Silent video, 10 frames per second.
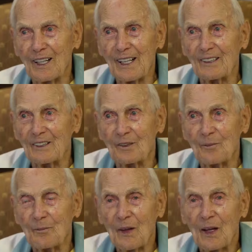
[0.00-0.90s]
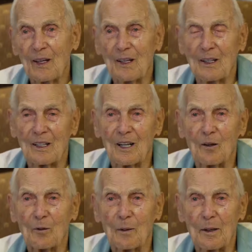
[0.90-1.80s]
later.
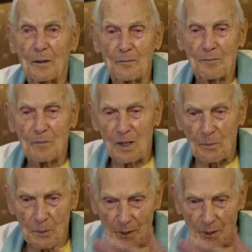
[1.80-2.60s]
Now, my